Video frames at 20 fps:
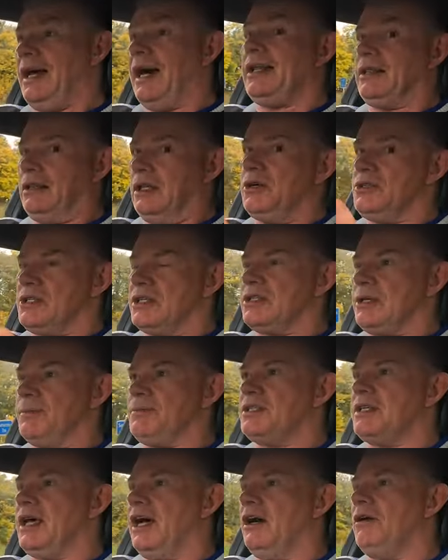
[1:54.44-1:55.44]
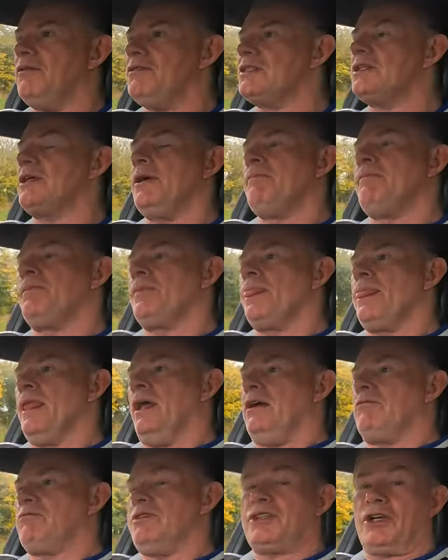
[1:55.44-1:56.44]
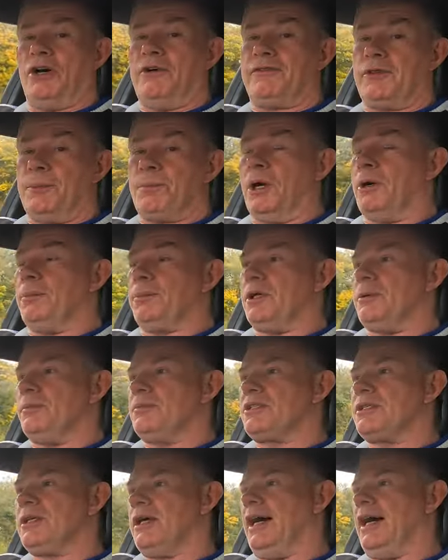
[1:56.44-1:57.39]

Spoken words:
and Lotus themselves resolve the problems.